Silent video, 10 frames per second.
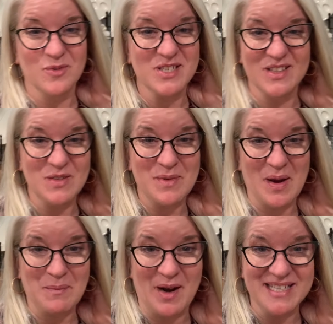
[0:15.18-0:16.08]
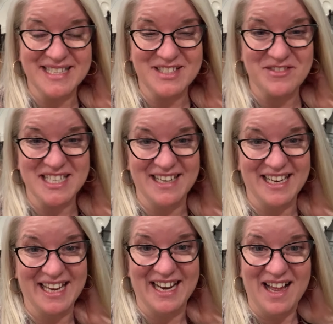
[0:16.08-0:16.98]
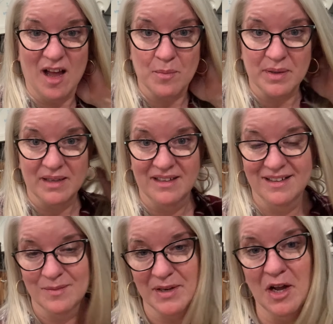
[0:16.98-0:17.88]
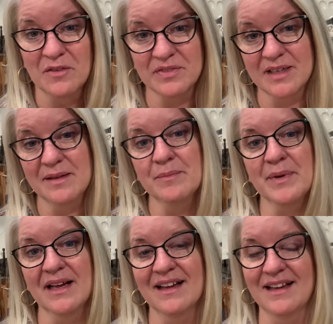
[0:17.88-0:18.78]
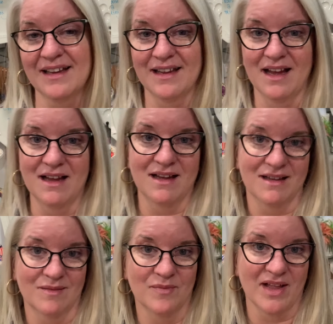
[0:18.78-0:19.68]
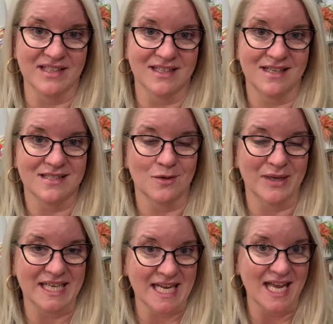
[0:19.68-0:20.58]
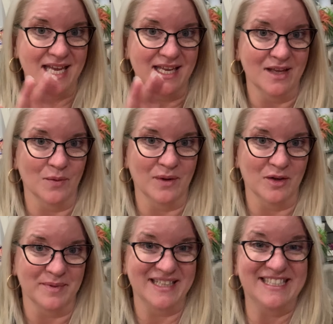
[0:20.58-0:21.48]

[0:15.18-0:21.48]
we're still in the process of setting it up, but hopefully by um, Valentine's Day weekend, it will be